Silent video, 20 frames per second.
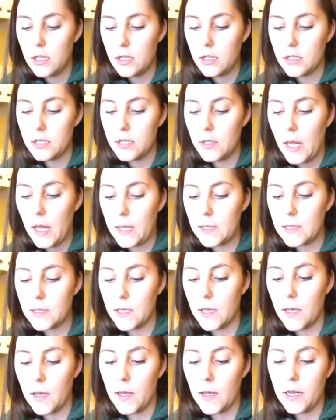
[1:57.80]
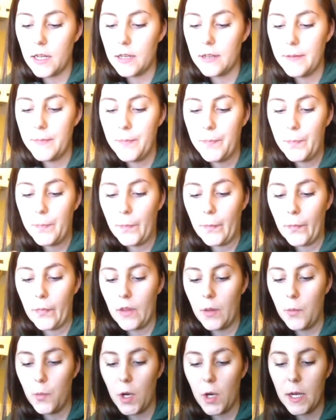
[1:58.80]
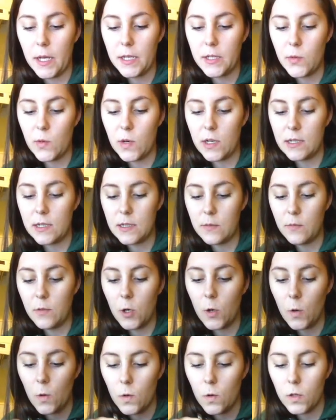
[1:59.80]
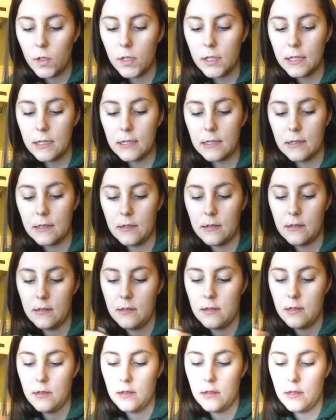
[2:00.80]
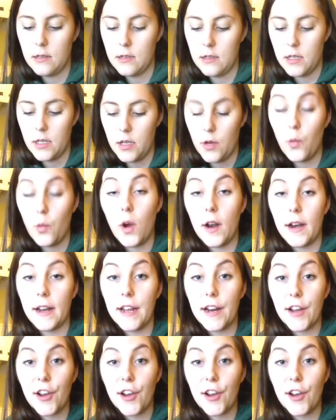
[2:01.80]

So that's good. I'm working towards some goals. Want to get a